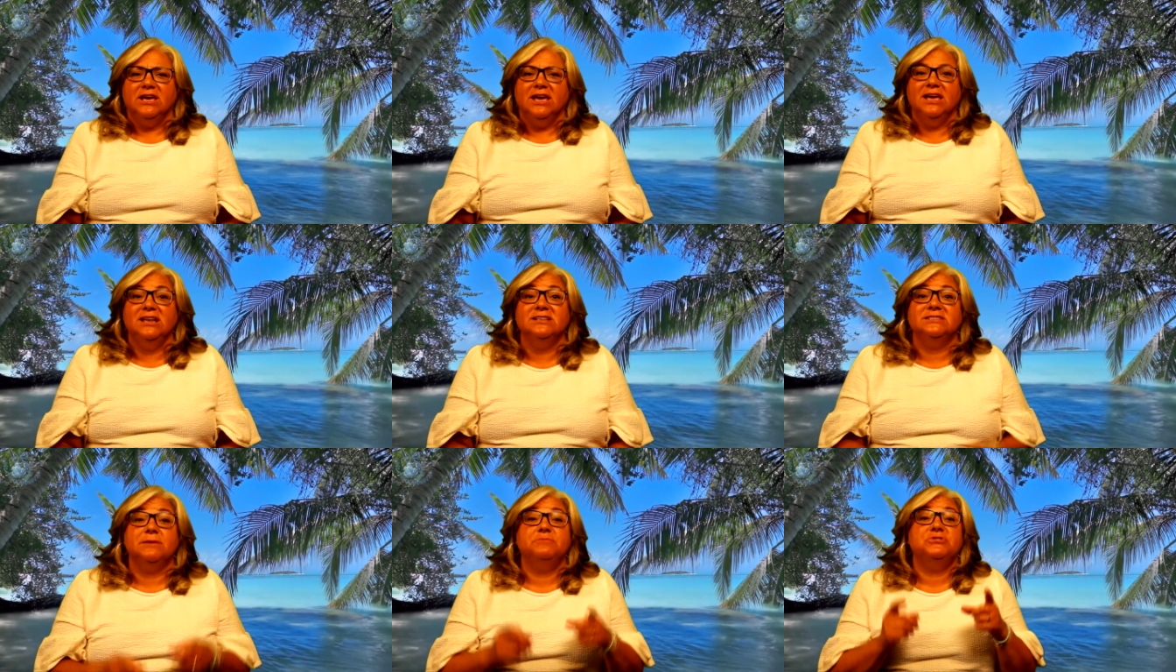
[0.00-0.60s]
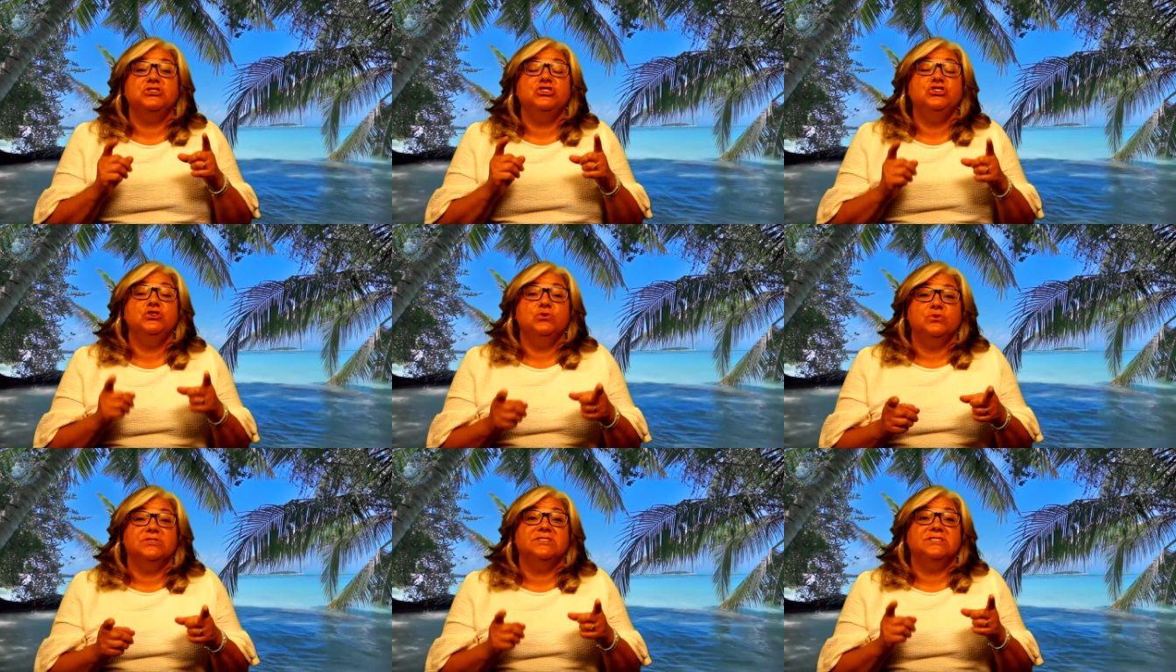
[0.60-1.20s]
It is up to
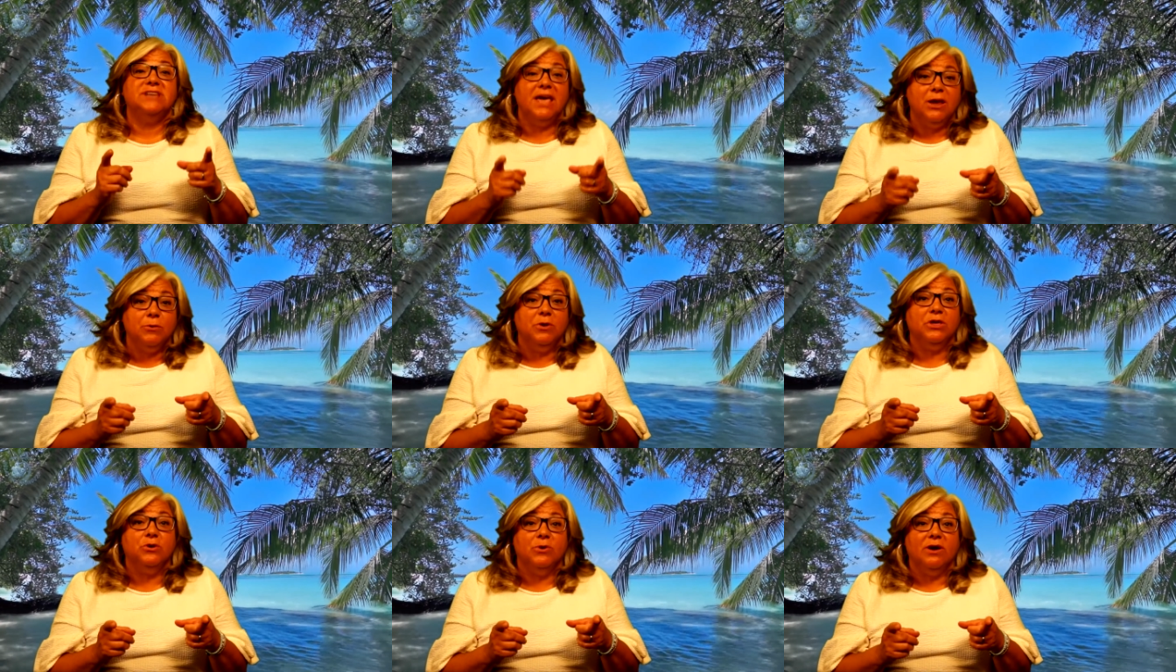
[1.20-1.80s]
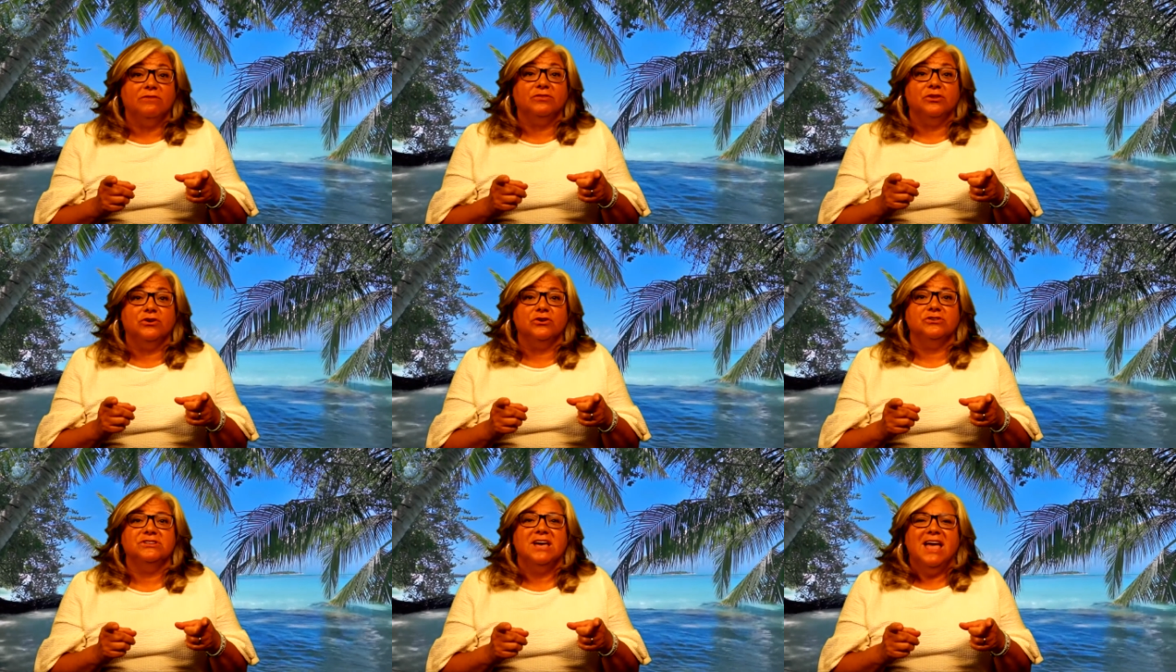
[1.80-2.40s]
you to take what you have
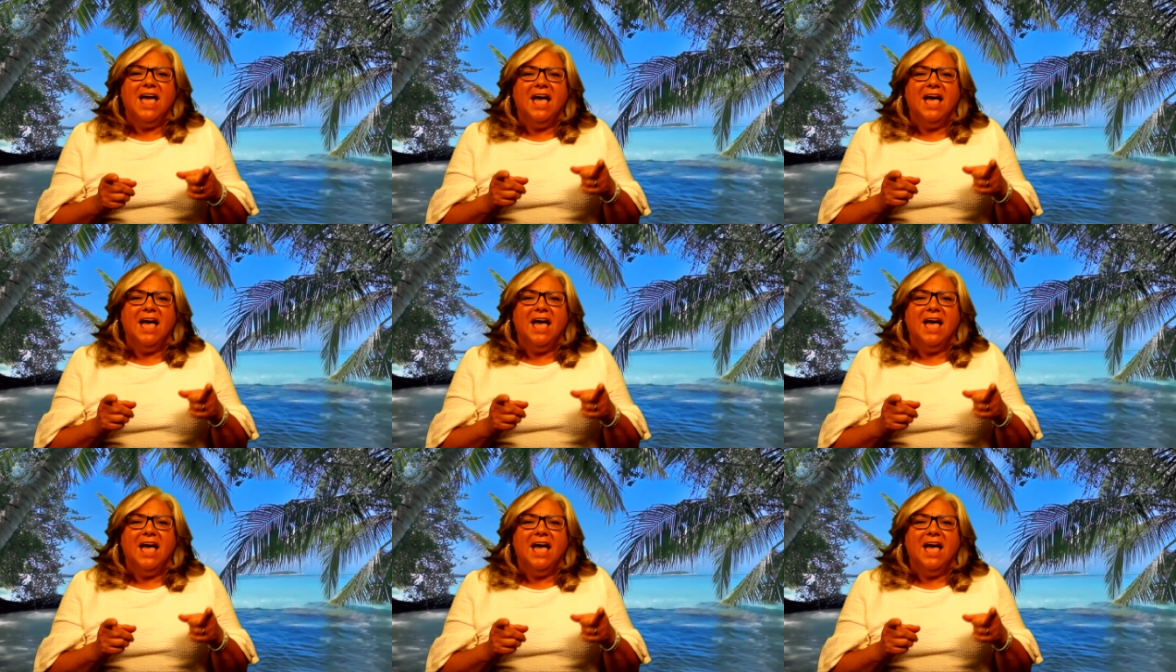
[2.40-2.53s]
learned